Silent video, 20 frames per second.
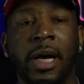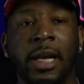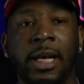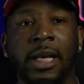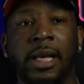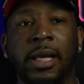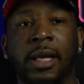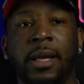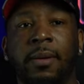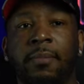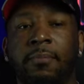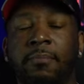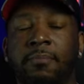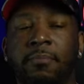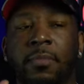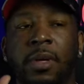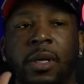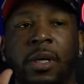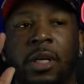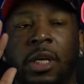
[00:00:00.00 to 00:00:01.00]
money
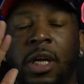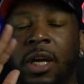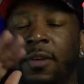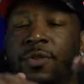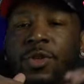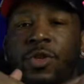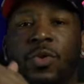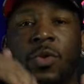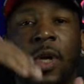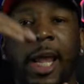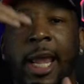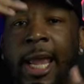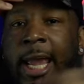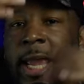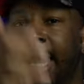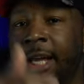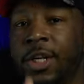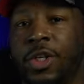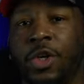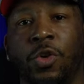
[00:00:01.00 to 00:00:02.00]
gives you
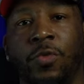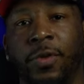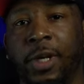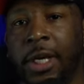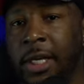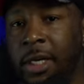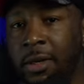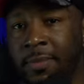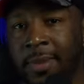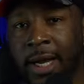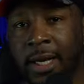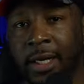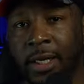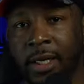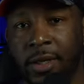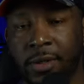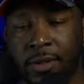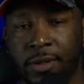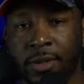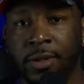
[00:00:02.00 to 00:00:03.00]
the edge over
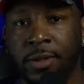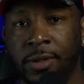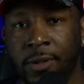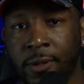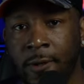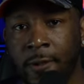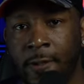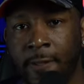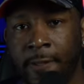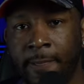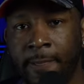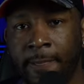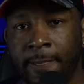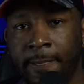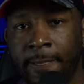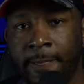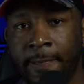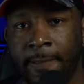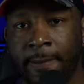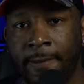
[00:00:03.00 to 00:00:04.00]
anybody else
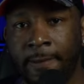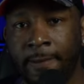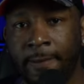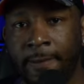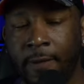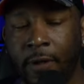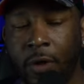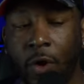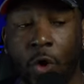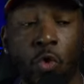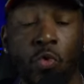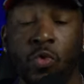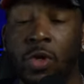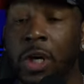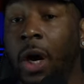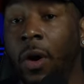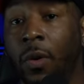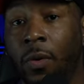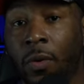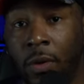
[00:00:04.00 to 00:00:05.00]

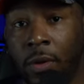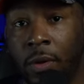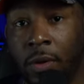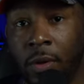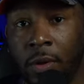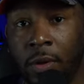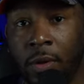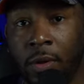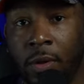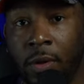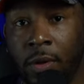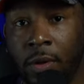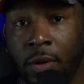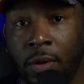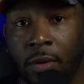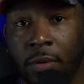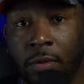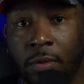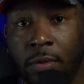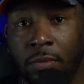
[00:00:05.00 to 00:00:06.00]
who don't.
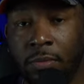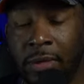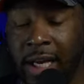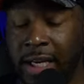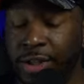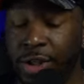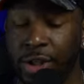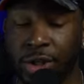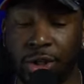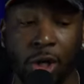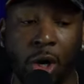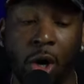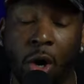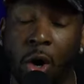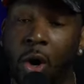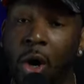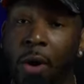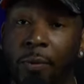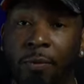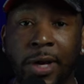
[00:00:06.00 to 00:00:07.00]
That's just a
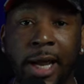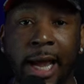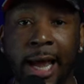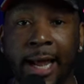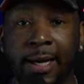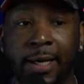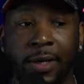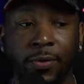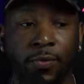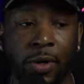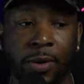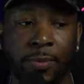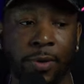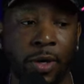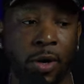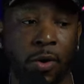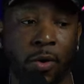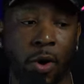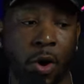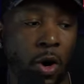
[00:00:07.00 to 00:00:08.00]
hard reality.
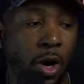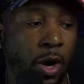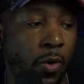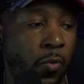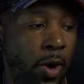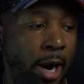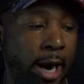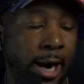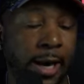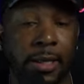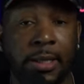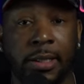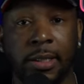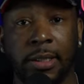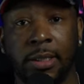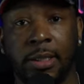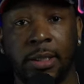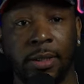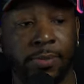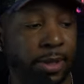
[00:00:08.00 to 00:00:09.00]
Women are
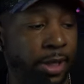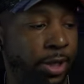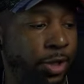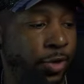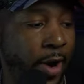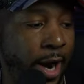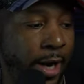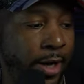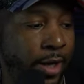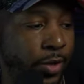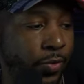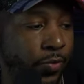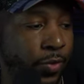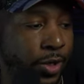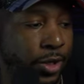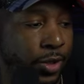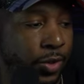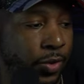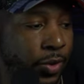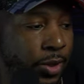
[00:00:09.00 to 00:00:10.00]
hardwired to, to be attracted
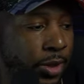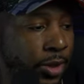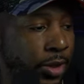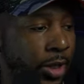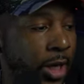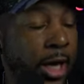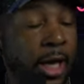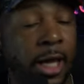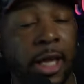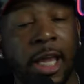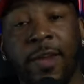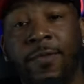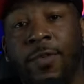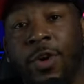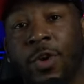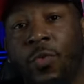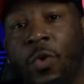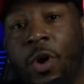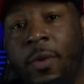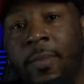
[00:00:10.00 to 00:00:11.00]
to resources.
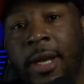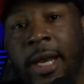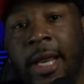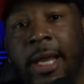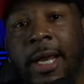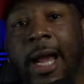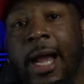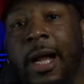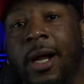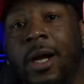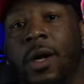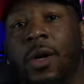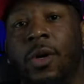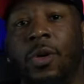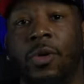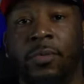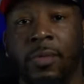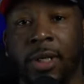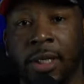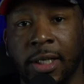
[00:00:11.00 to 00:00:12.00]
Even a woman that got
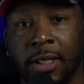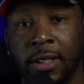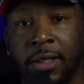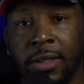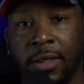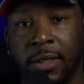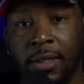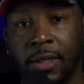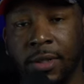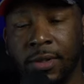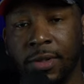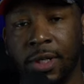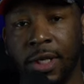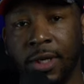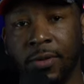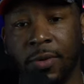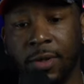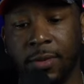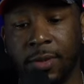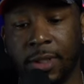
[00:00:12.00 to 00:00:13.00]
her own money.
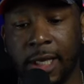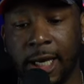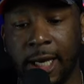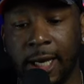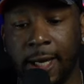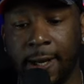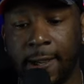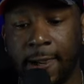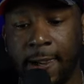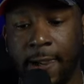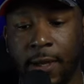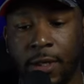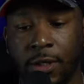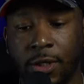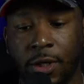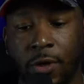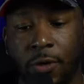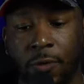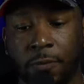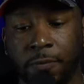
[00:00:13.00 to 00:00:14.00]
You did what I'm saying?
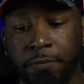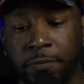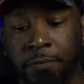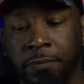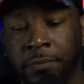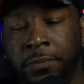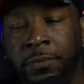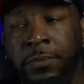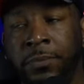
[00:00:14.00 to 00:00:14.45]
So